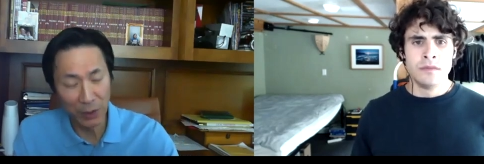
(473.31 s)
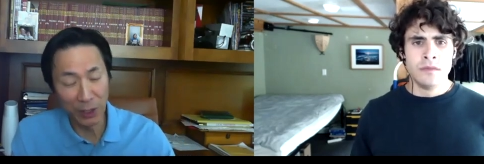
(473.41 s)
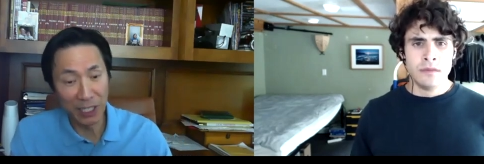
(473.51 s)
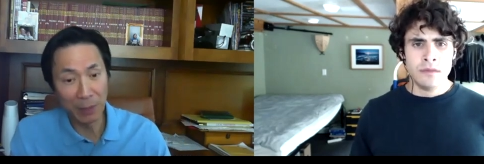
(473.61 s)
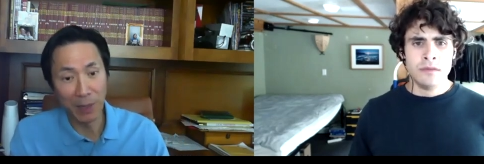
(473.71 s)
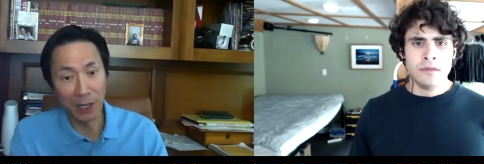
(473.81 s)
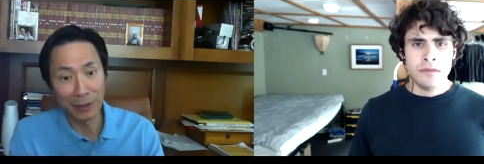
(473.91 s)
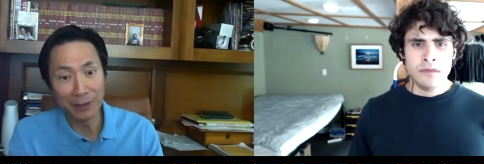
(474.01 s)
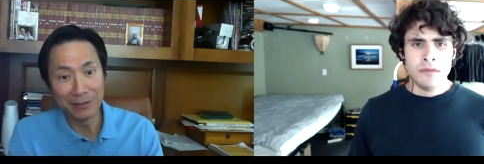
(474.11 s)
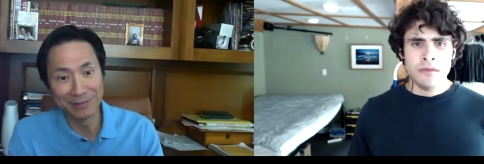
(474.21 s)
Speaker 1: They're getting
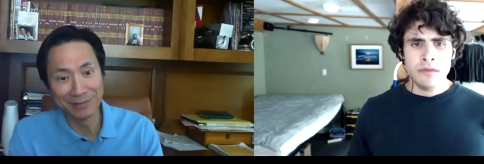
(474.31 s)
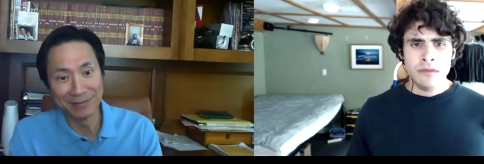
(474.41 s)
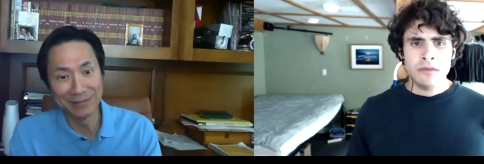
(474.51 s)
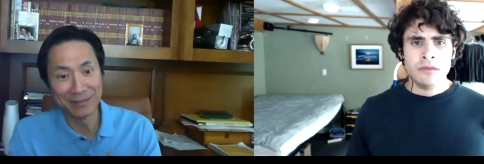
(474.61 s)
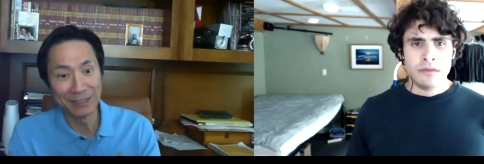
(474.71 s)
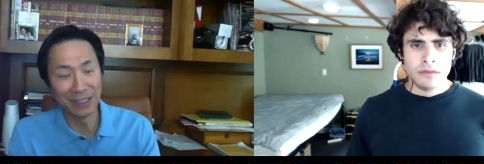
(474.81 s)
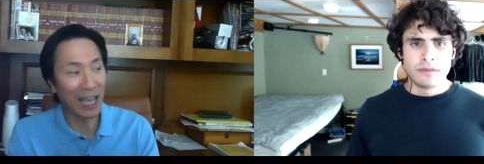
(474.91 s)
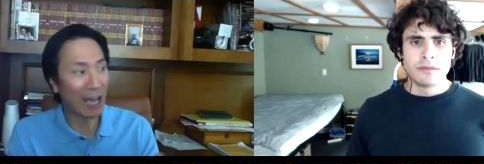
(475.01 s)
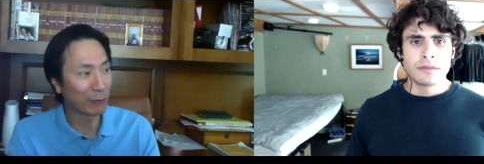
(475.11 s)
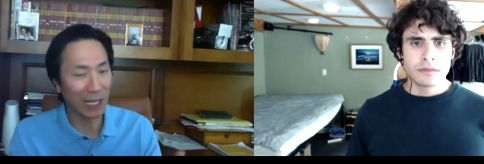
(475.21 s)
married. They
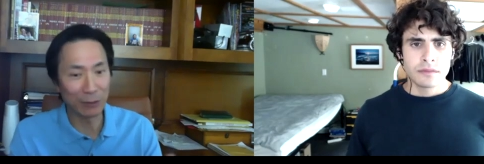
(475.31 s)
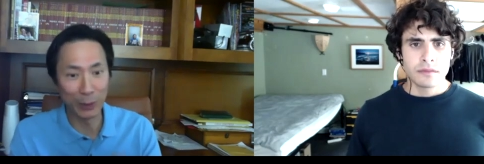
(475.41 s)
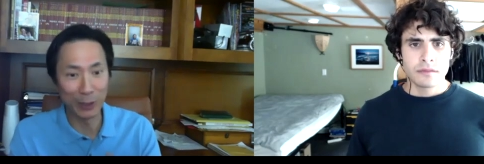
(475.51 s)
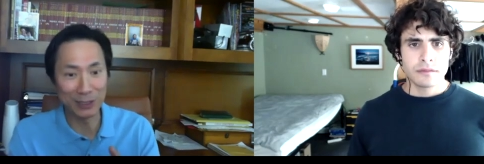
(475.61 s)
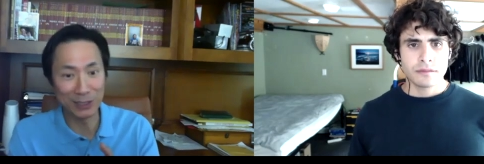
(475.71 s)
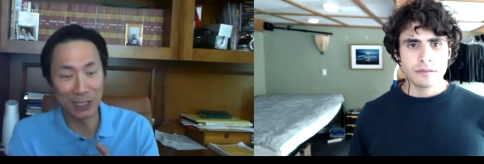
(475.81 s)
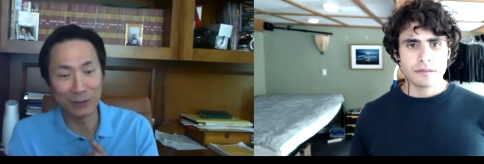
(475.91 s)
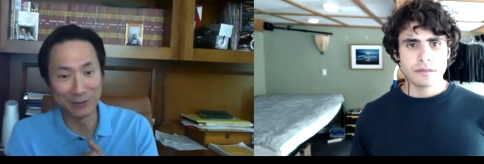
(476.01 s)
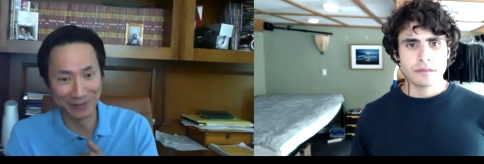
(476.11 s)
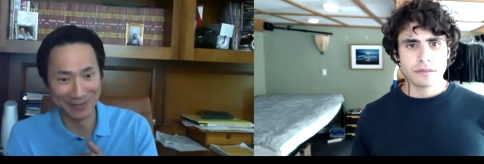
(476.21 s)
have to have braces
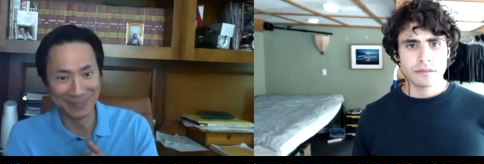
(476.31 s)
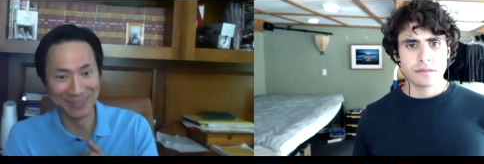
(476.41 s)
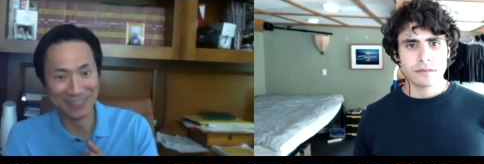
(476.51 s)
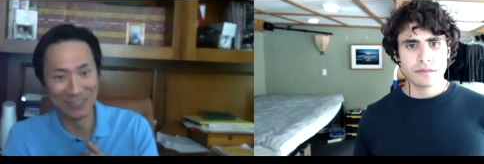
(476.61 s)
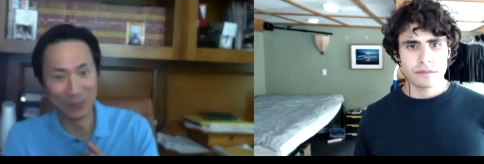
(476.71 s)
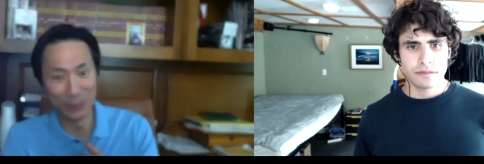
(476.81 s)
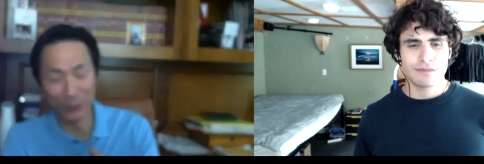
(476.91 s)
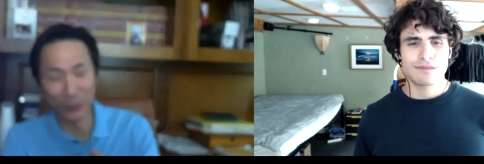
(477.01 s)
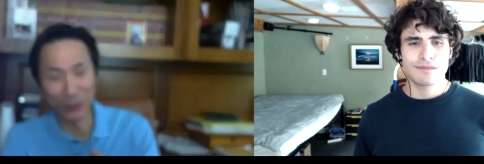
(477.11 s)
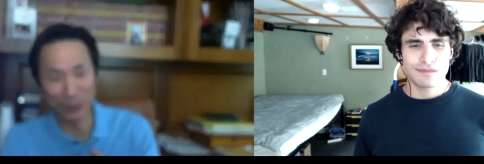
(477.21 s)
out
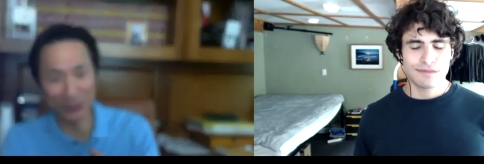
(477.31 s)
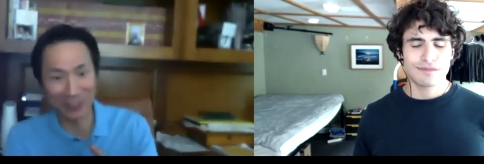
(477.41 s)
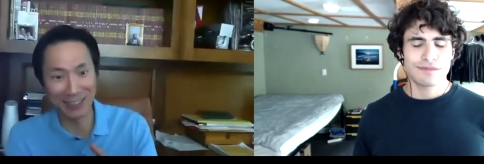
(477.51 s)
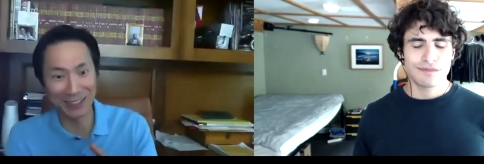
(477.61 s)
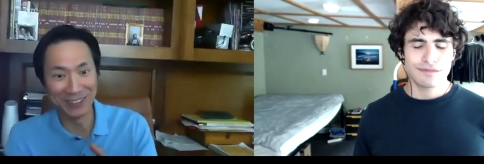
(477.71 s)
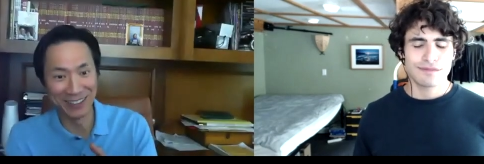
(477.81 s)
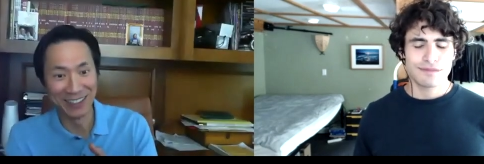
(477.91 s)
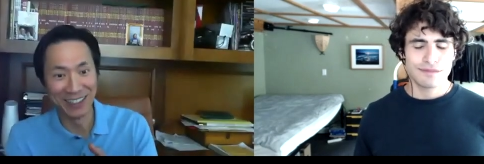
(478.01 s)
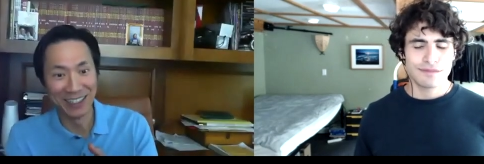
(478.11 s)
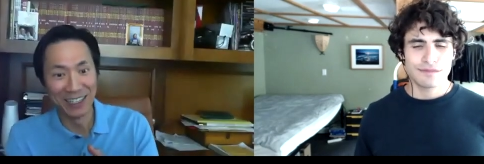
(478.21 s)
before a certain time.
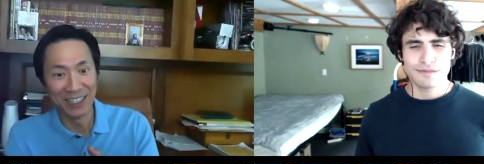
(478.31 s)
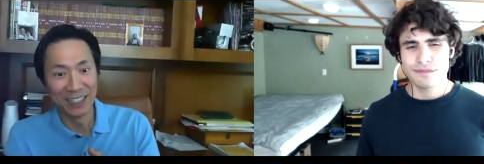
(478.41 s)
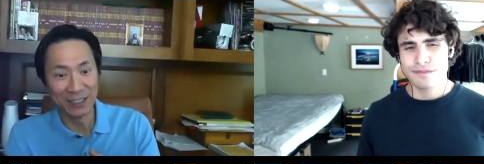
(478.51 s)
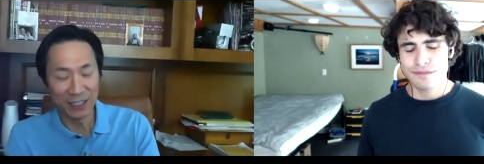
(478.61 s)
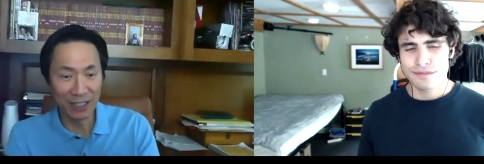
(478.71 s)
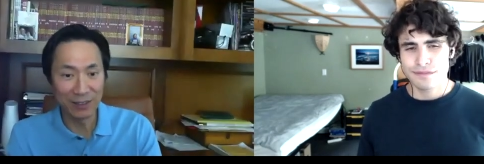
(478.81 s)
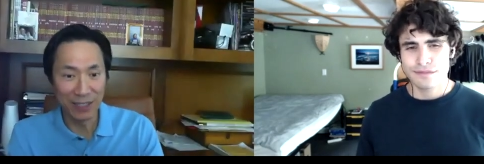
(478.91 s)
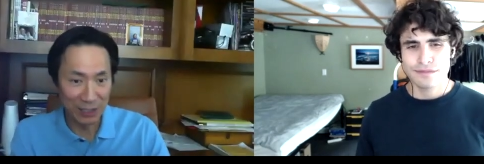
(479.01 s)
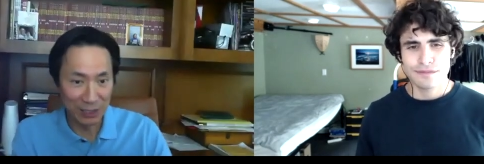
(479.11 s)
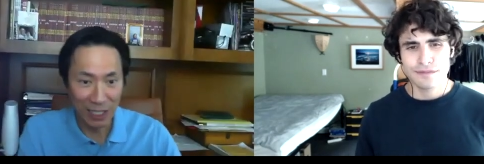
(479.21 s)
Then
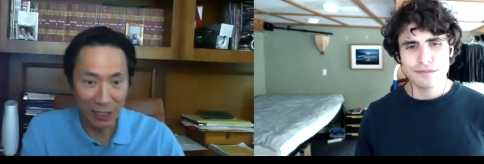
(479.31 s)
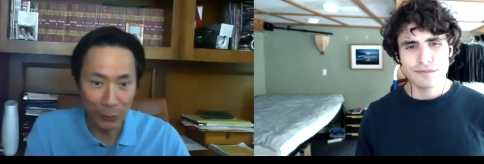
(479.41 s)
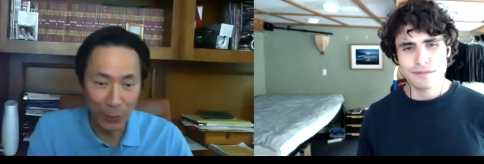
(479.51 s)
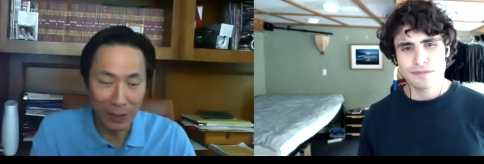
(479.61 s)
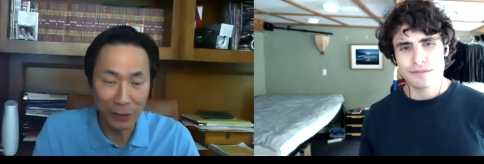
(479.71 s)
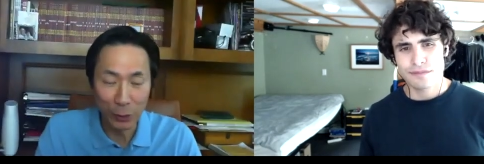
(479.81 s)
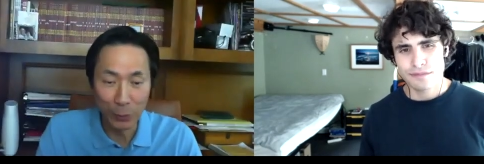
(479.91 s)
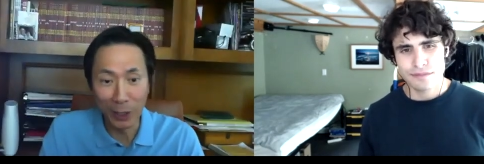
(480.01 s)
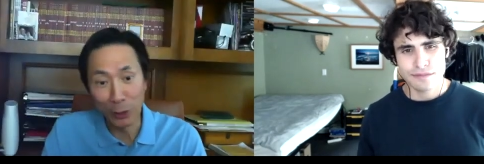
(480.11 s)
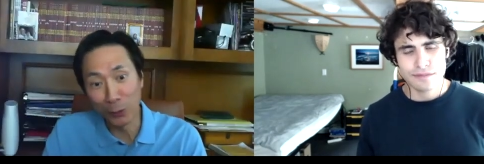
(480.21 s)
that's another one
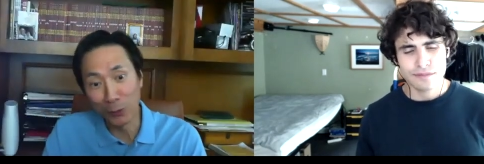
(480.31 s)
to make it